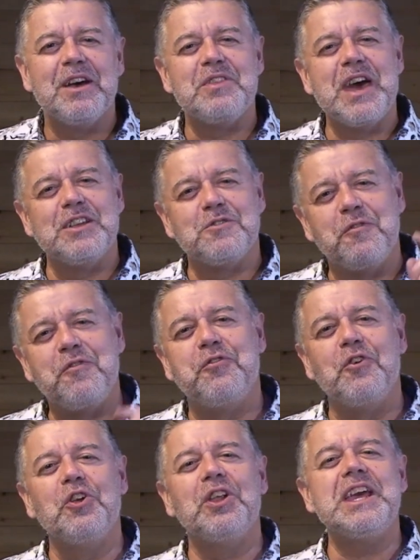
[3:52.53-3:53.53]
that is
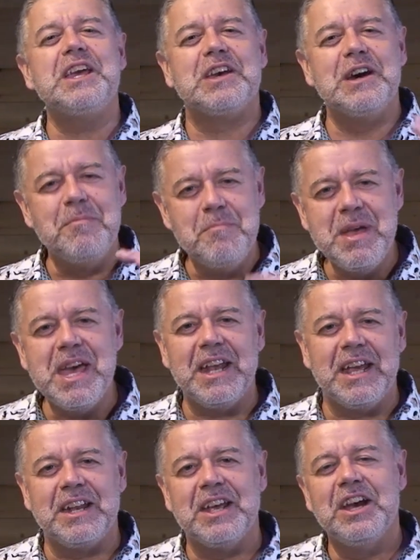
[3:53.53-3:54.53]
fully
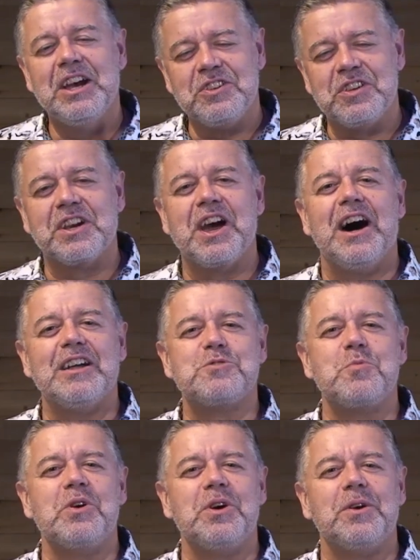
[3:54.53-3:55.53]
committed to God's
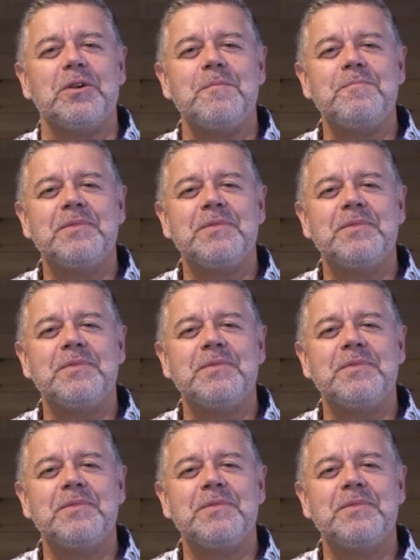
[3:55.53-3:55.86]
word.